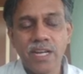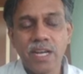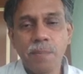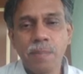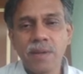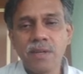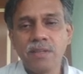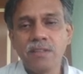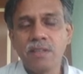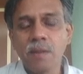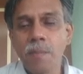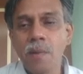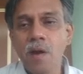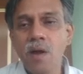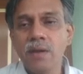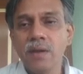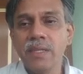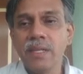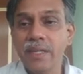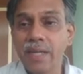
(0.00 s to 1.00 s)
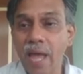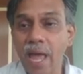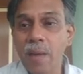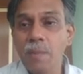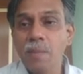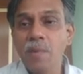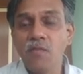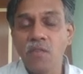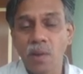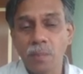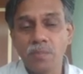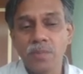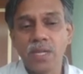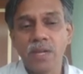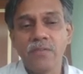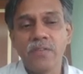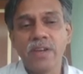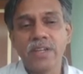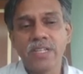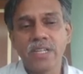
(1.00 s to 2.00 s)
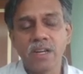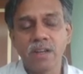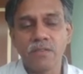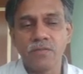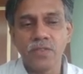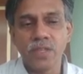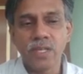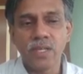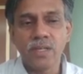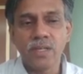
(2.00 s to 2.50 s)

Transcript: depends upon the time of observation of the